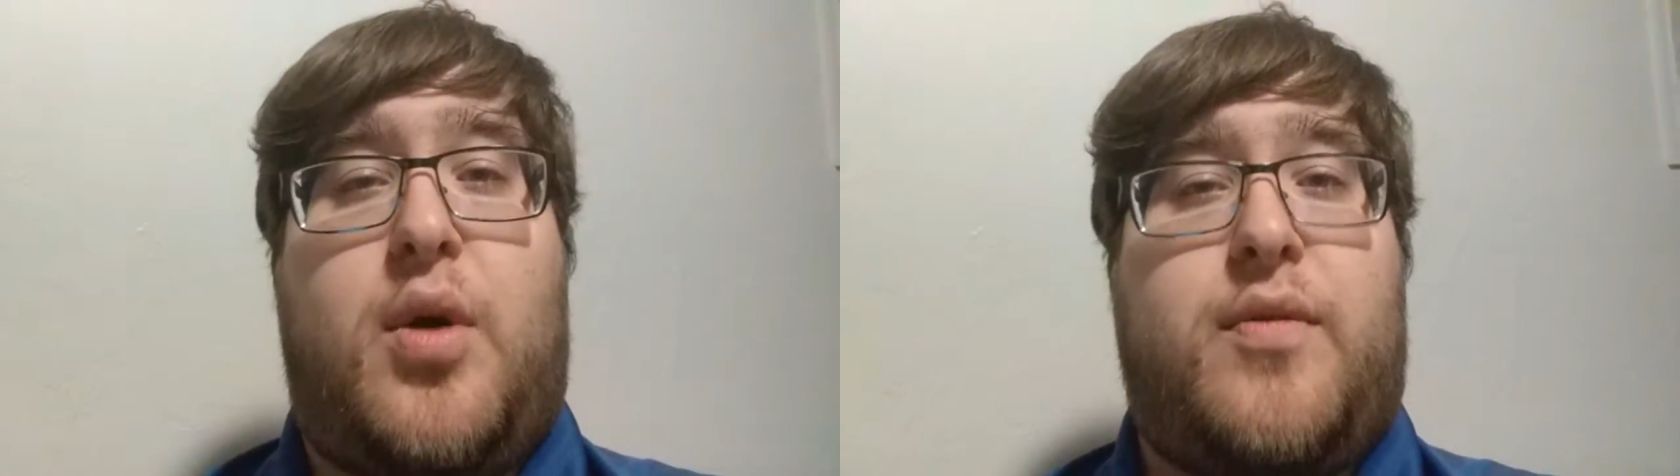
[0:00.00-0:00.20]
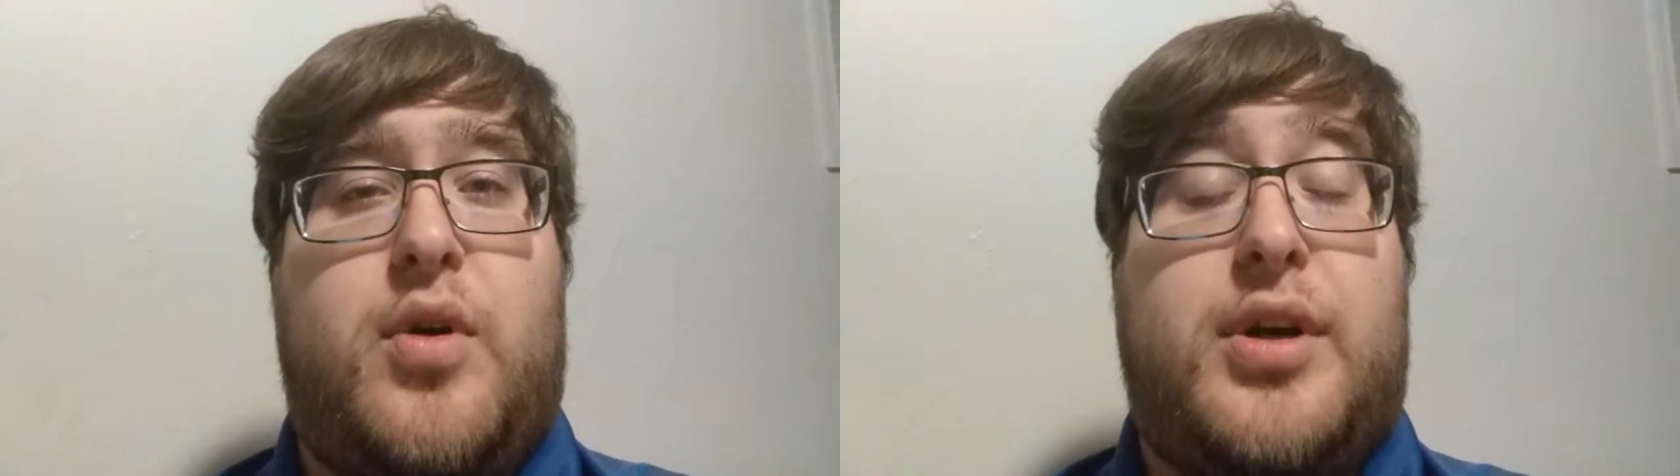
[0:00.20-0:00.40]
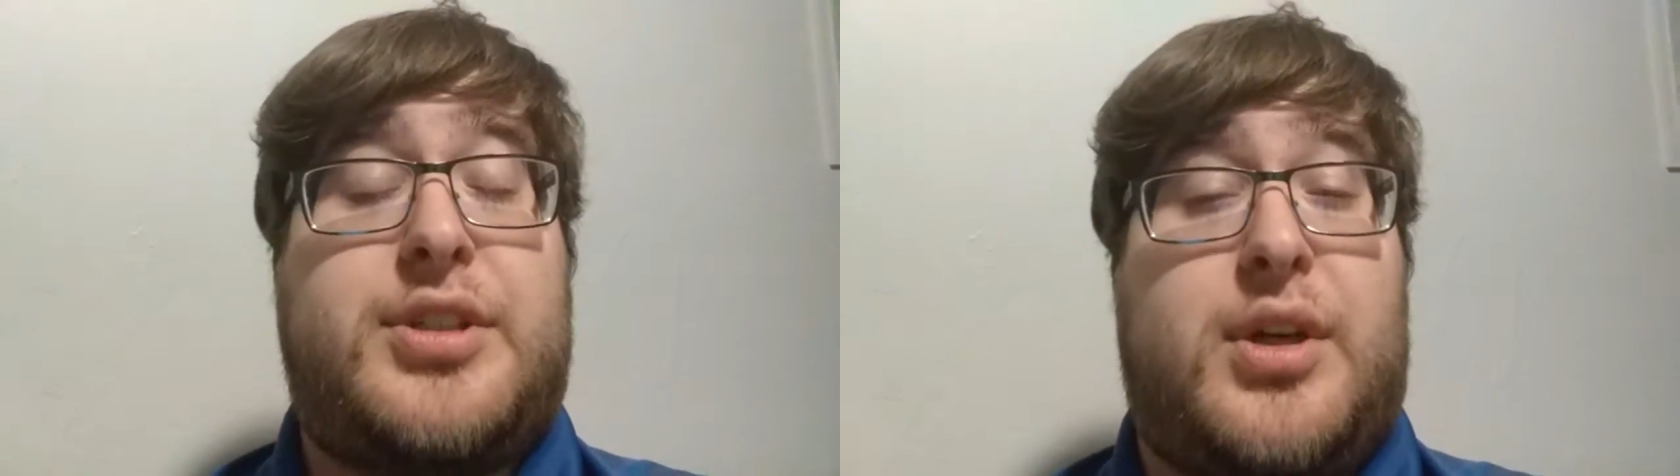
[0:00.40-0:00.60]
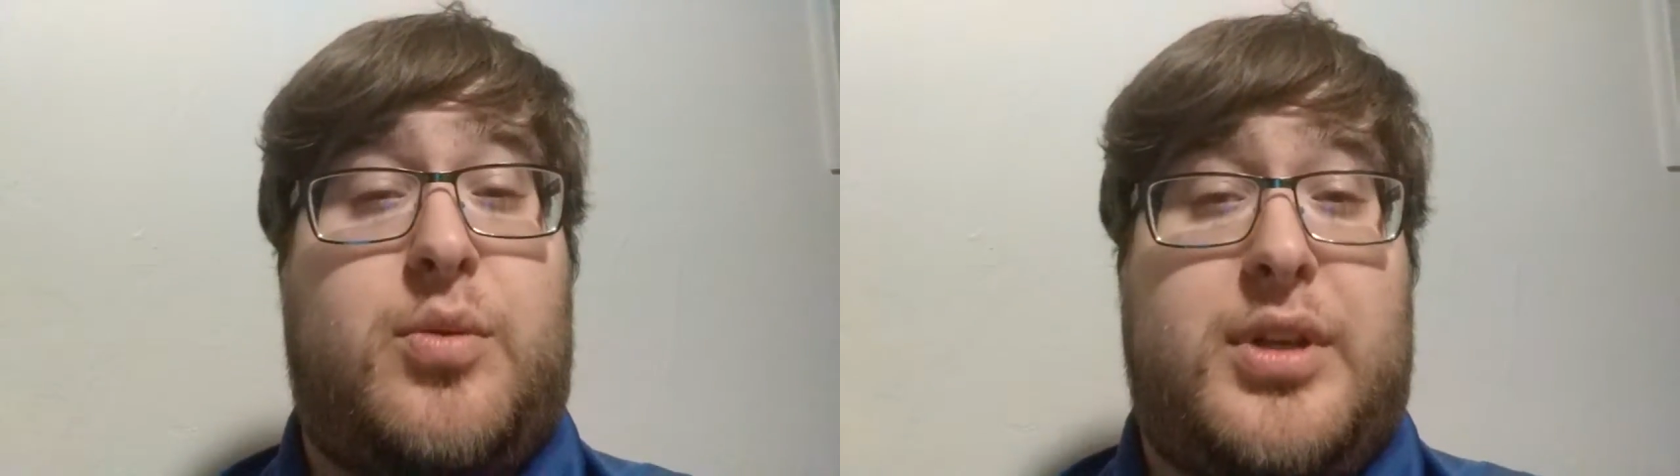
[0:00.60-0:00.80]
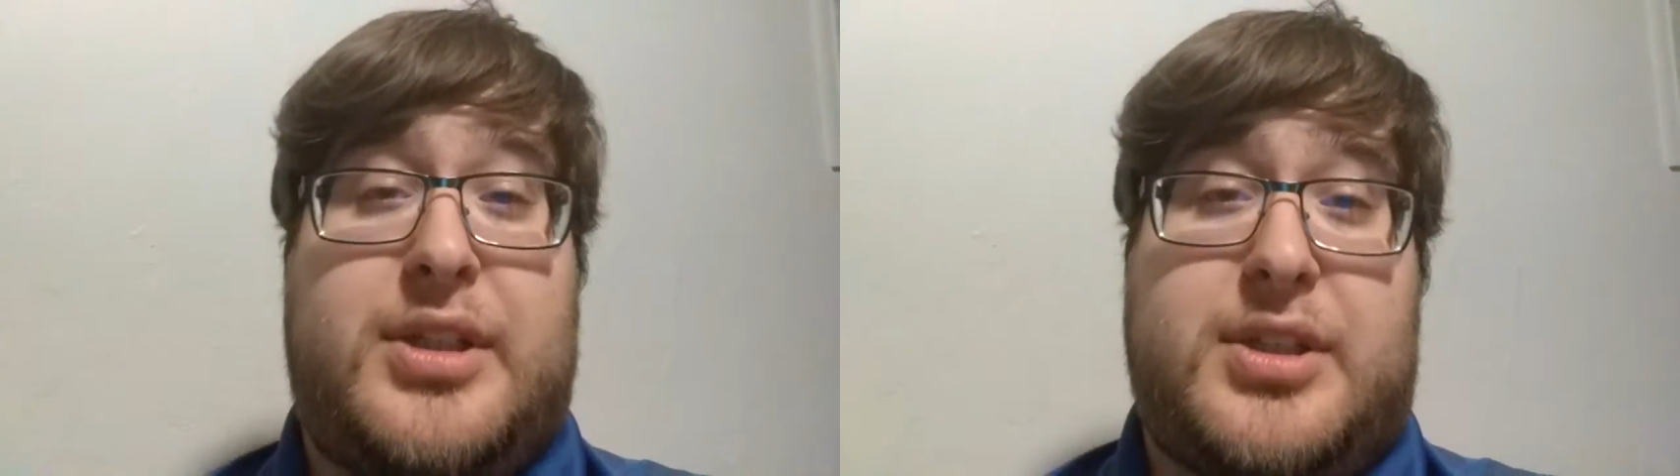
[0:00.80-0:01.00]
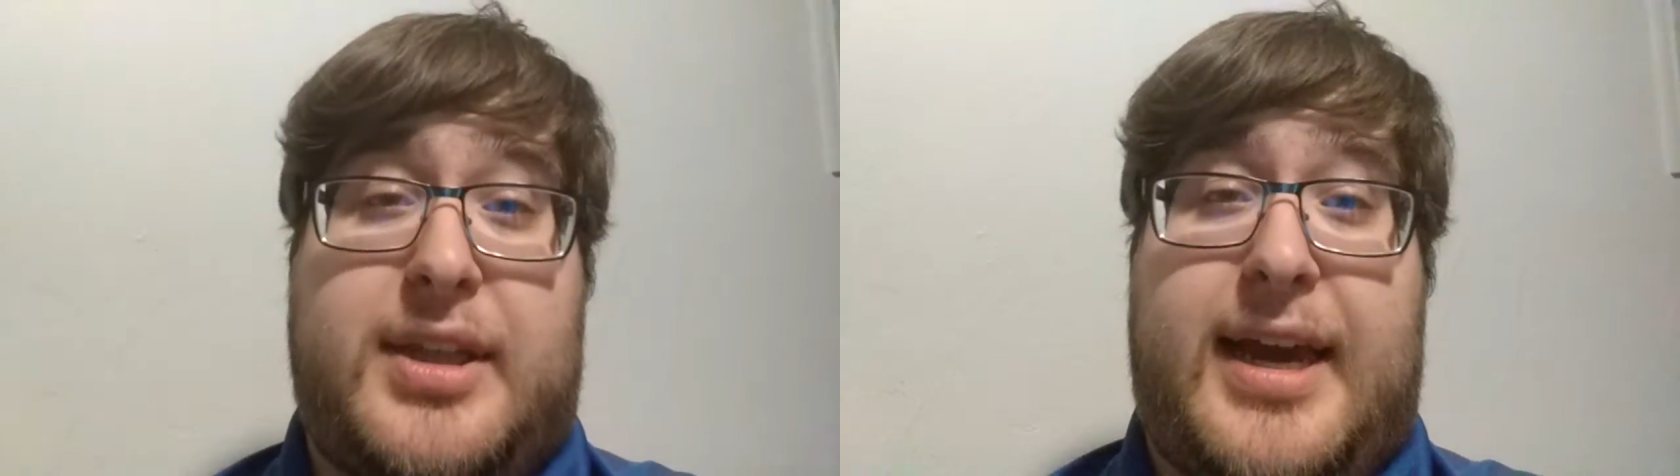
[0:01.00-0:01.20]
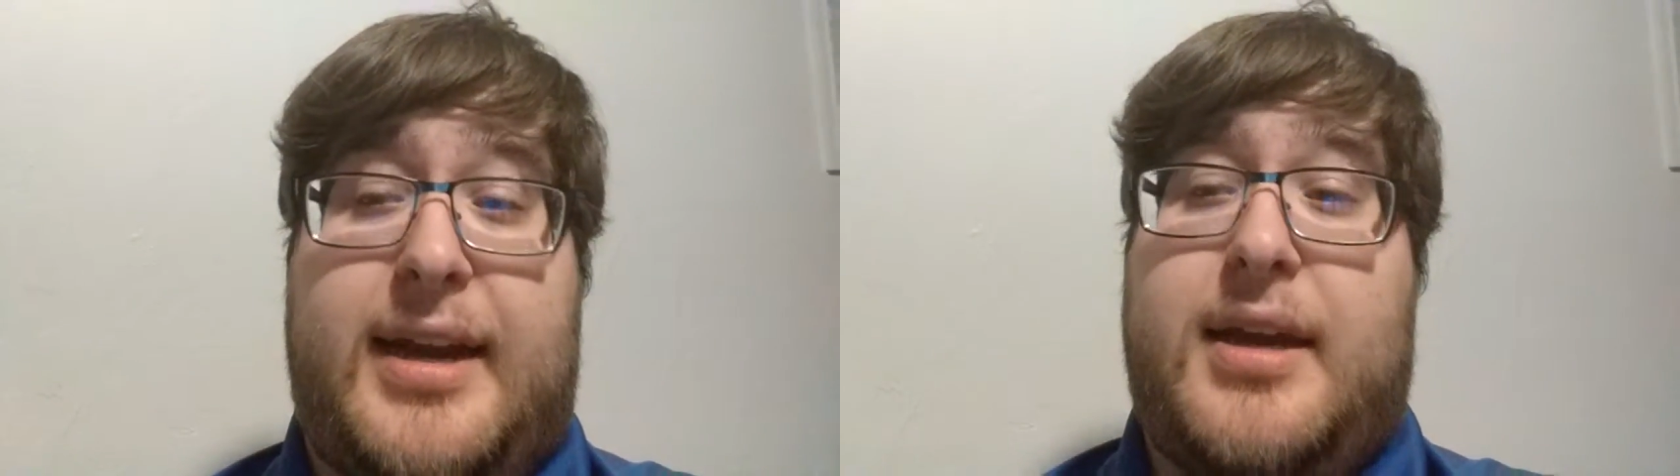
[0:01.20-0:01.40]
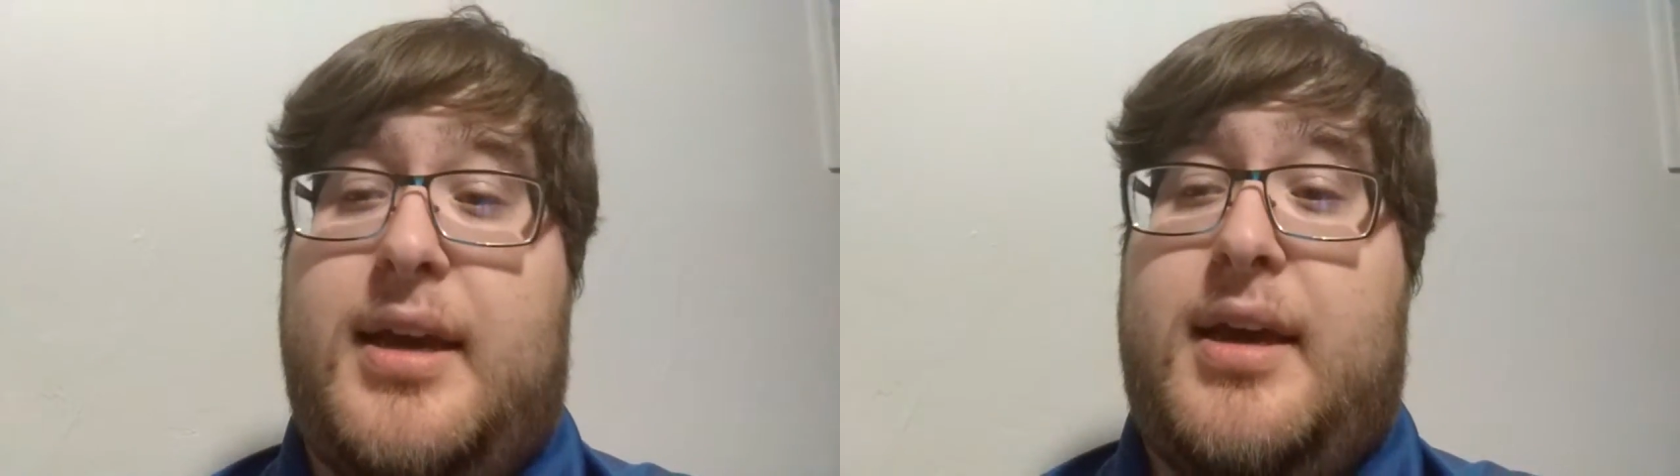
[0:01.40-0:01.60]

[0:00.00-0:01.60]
overarching religion that